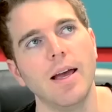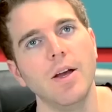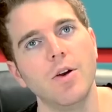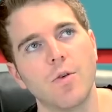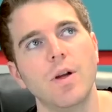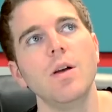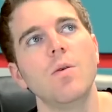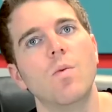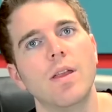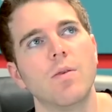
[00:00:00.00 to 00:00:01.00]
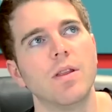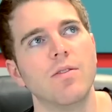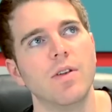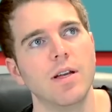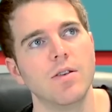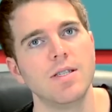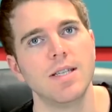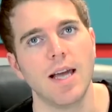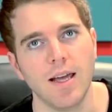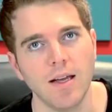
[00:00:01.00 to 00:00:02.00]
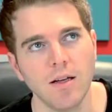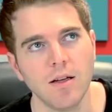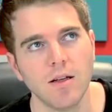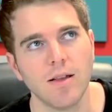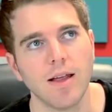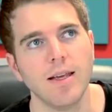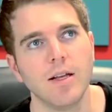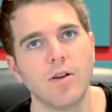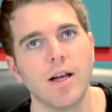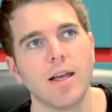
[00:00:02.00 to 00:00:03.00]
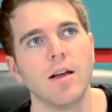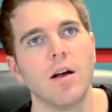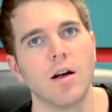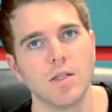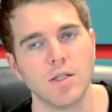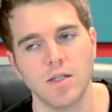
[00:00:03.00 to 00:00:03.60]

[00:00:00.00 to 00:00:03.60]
I agree with what the video is saying, that the internet can cause